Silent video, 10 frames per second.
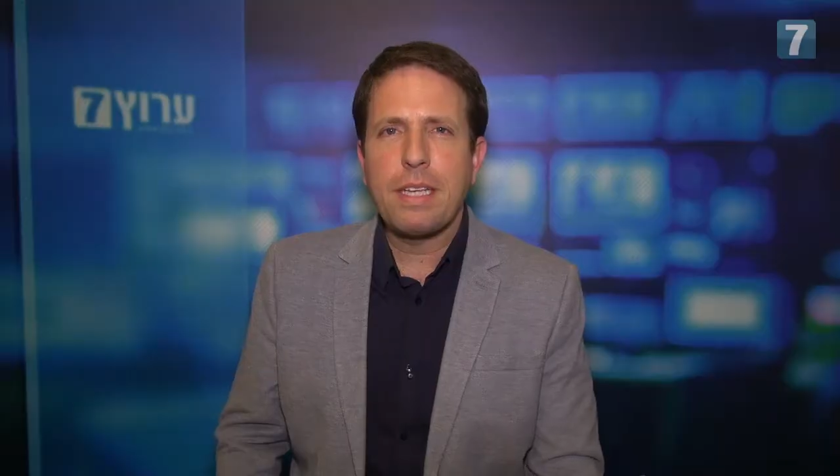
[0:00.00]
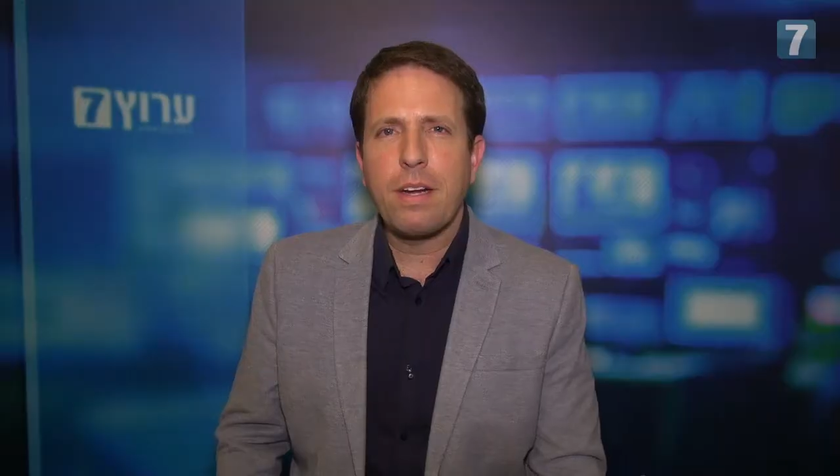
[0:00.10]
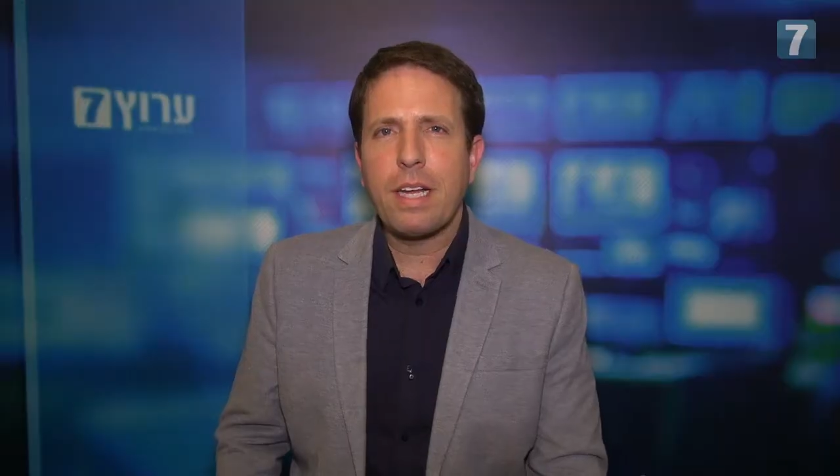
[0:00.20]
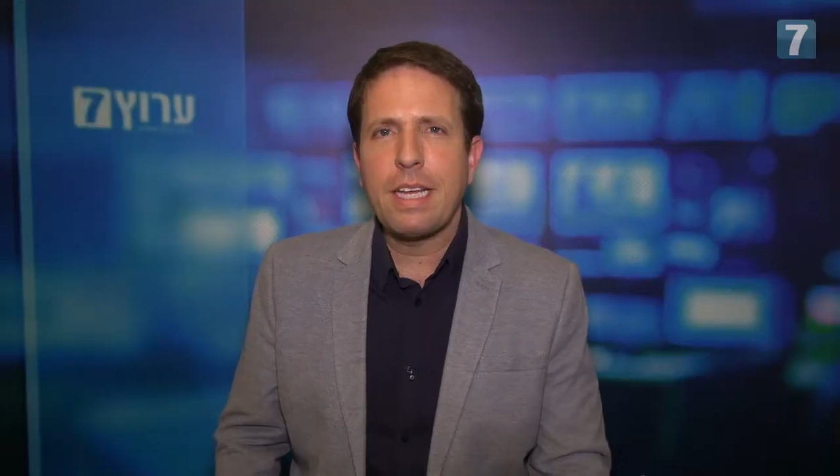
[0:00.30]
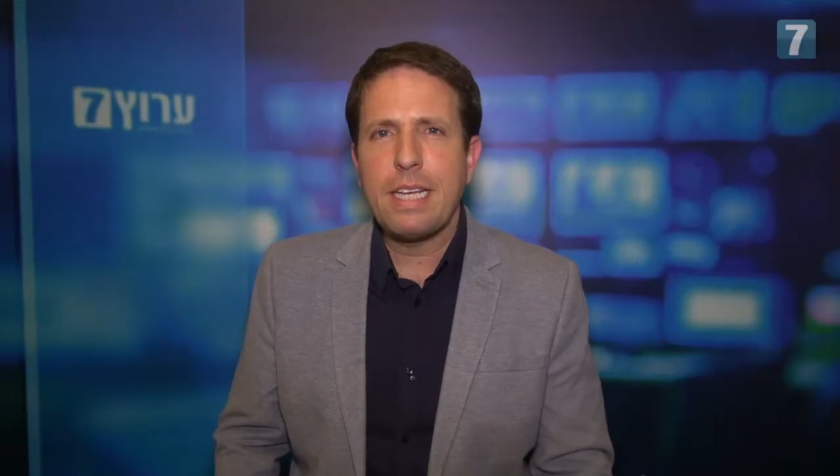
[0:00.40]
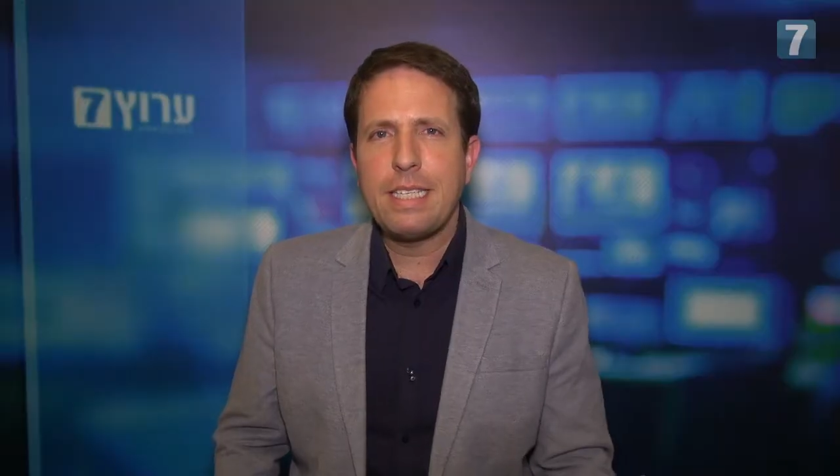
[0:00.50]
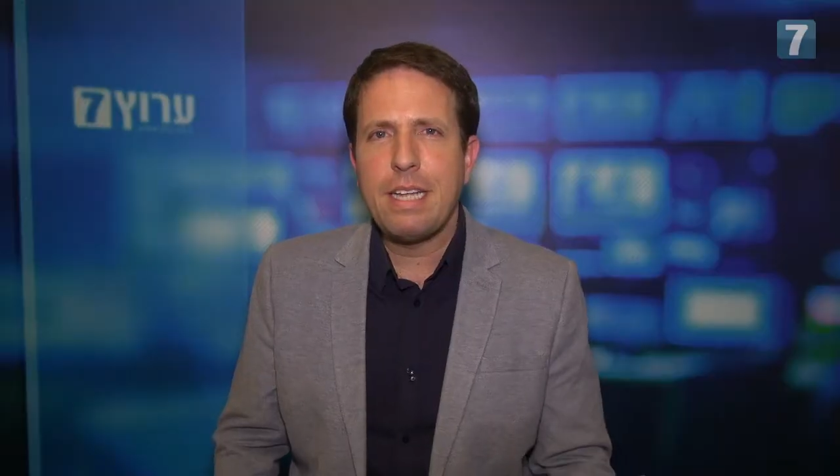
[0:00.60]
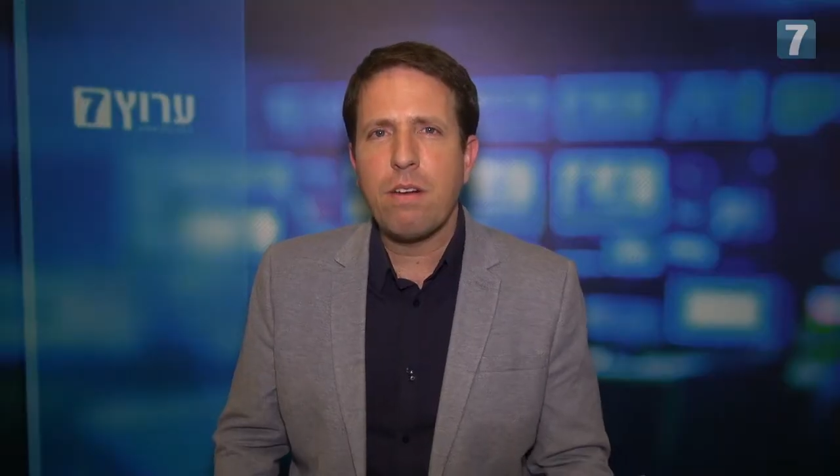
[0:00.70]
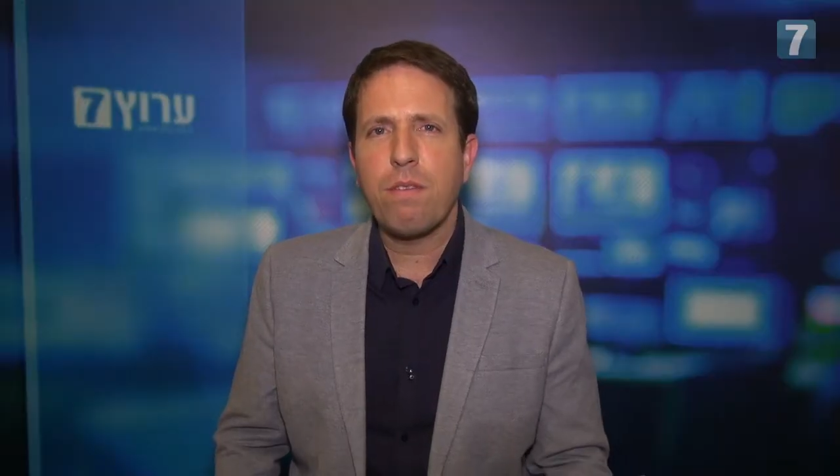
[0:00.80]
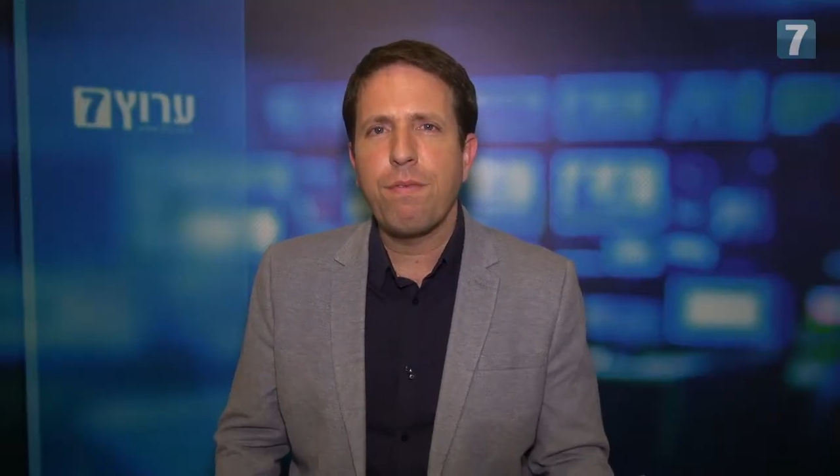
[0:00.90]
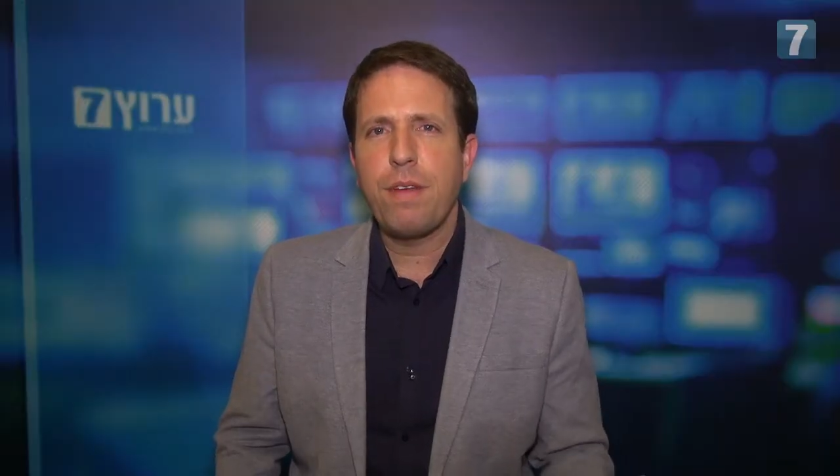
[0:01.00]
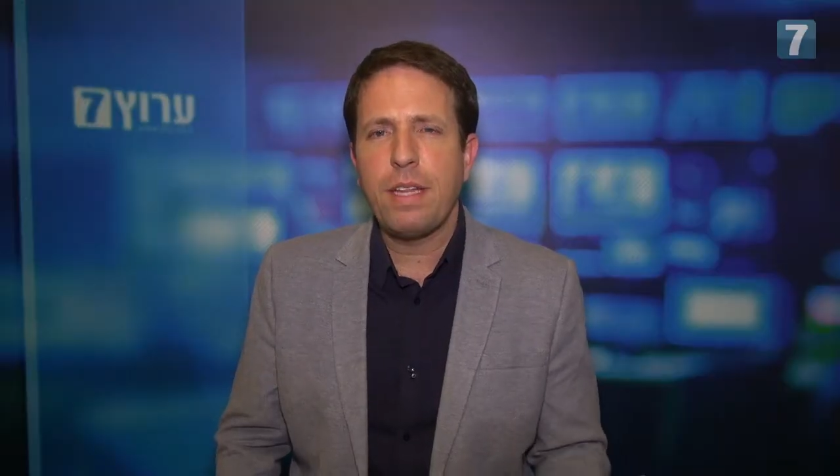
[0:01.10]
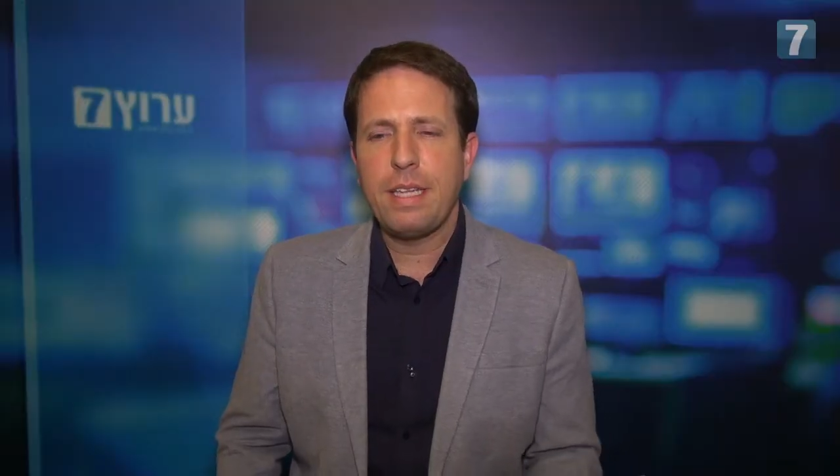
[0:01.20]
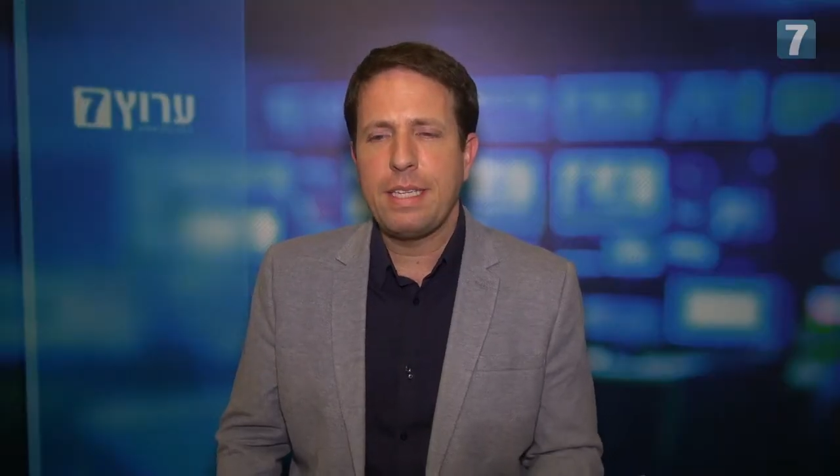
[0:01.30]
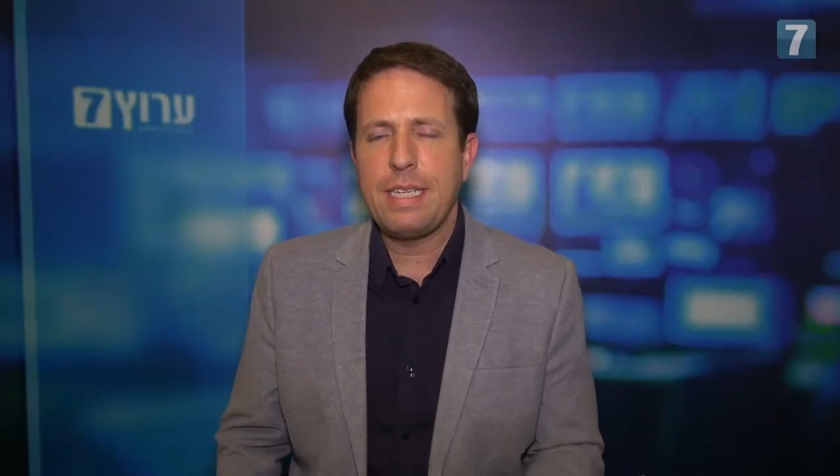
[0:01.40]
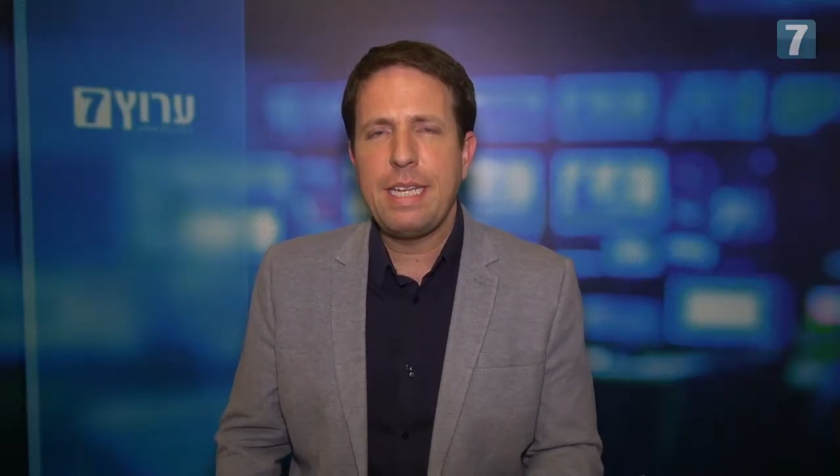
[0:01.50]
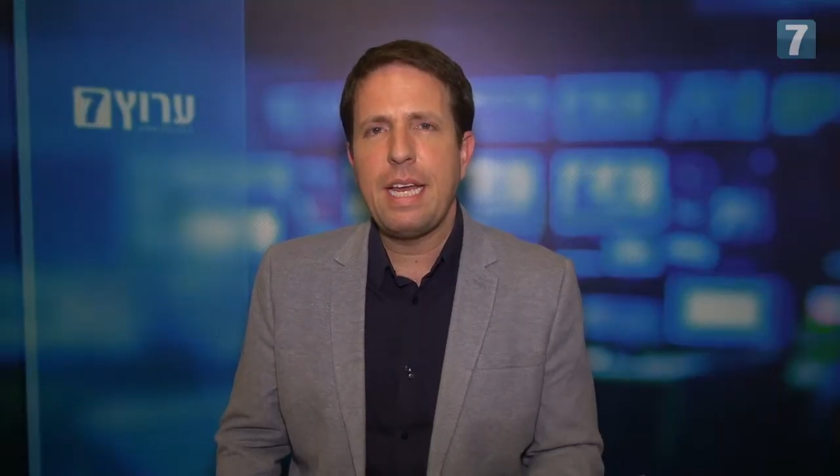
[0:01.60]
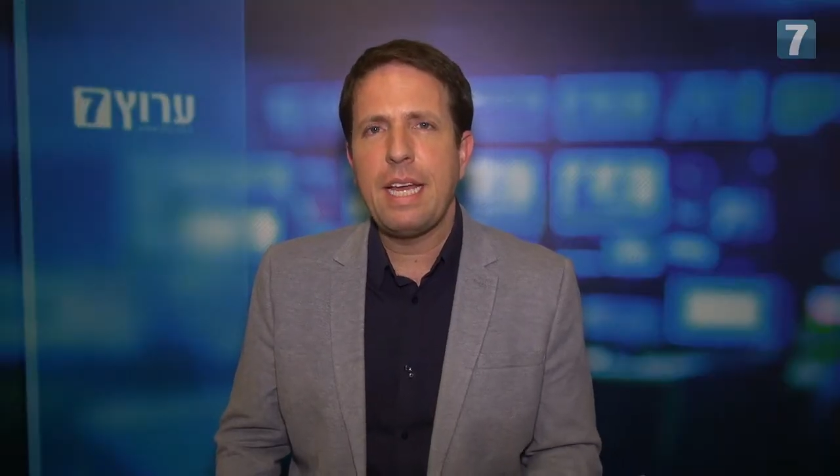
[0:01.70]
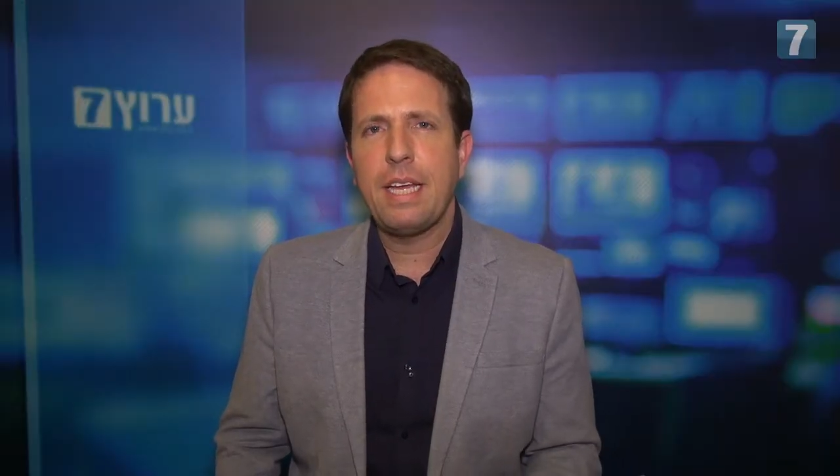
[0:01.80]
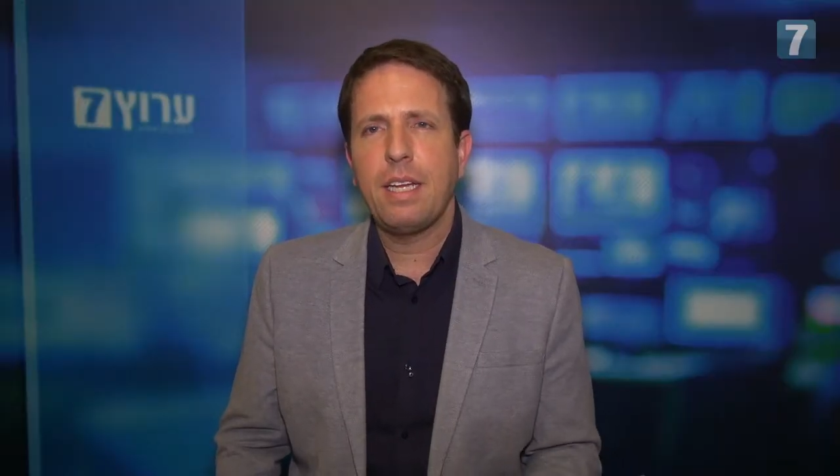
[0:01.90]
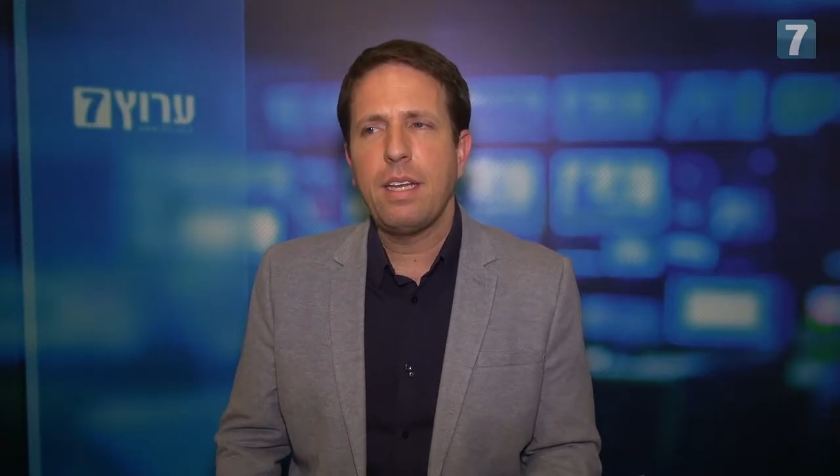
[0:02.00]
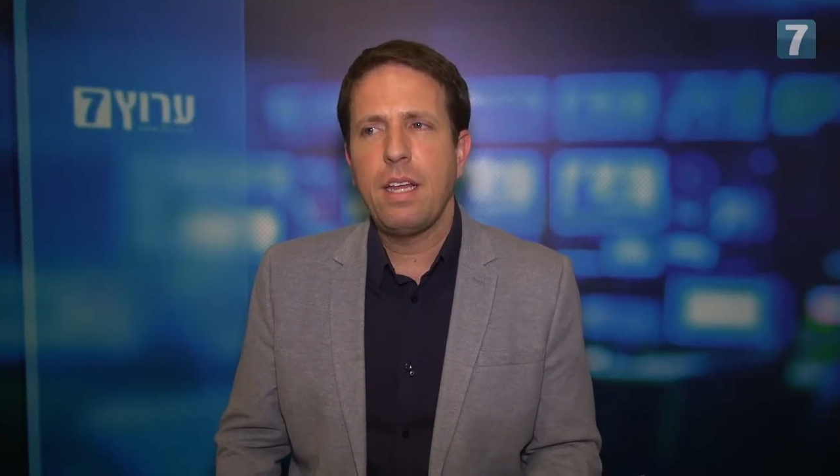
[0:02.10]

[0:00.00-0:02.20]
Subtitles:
Eric, is there a feeling today